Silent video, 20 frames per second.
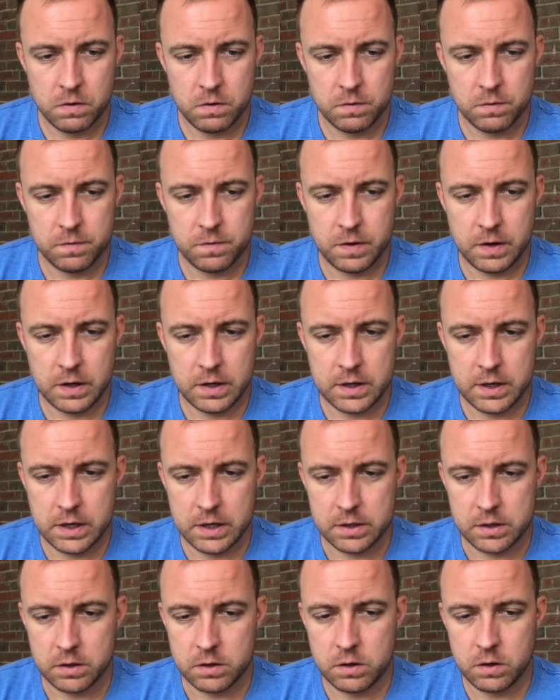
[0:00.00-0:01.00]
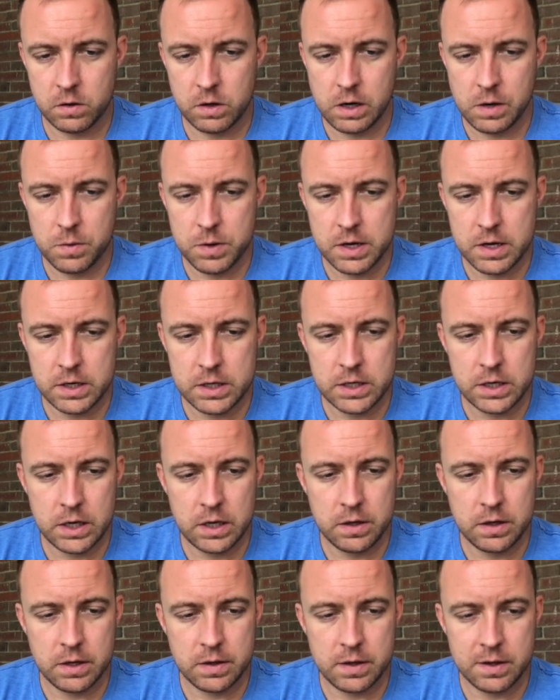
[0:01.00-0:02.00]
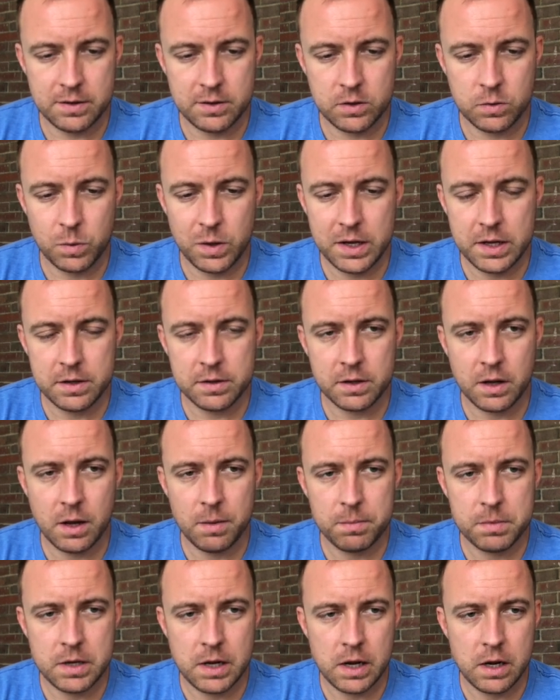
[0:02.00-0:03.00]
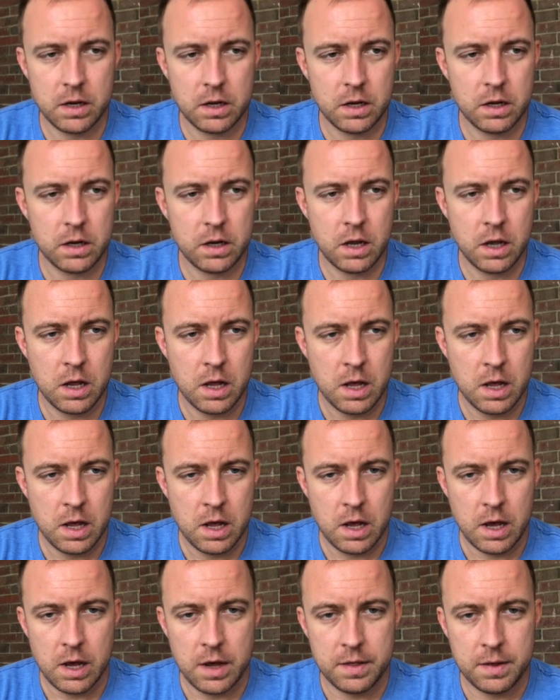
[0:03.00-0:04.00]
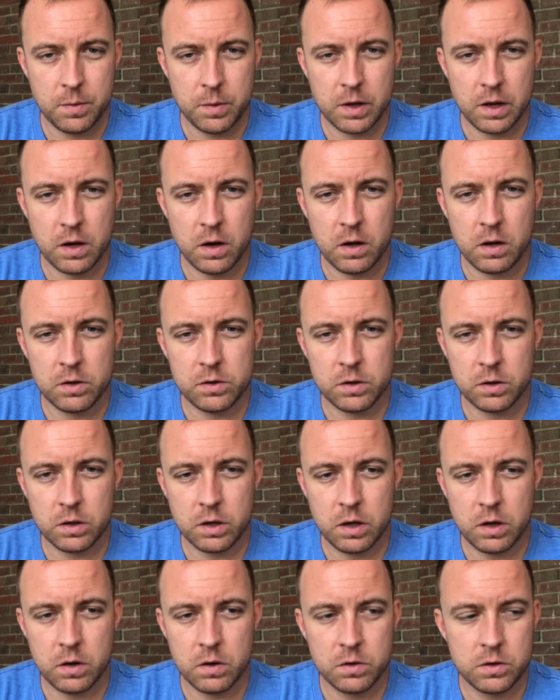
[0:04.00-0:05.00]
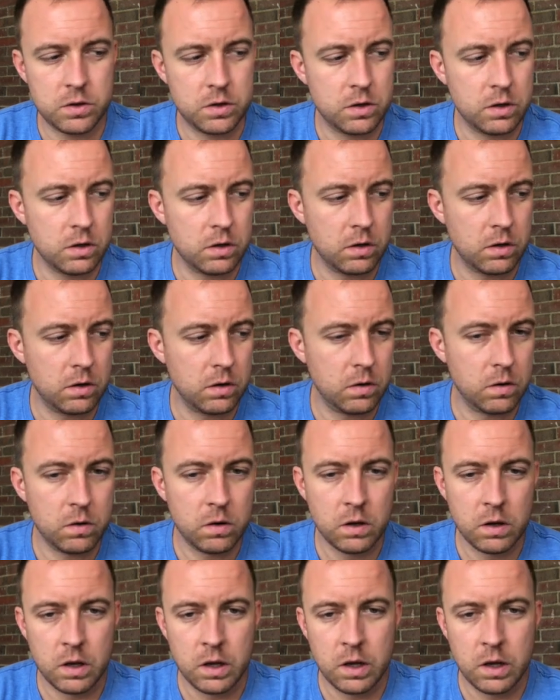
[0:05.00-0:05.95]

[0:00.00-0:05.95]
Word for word: Fantastic. So now we can see that the suite is updated and then we can also go to